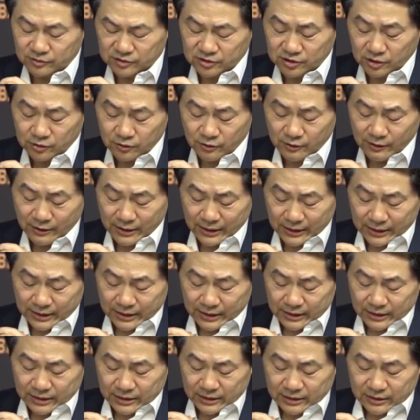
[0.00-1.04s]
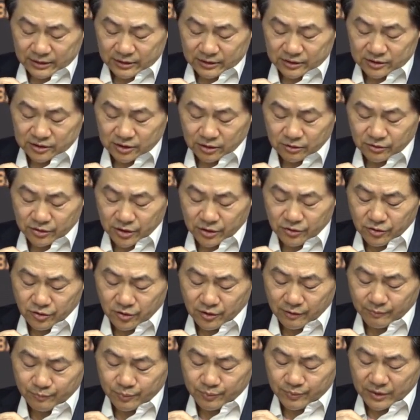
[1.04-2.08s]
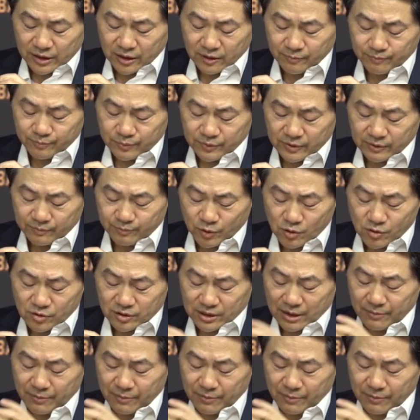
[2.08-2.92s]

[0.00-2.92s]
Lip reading: So in your book,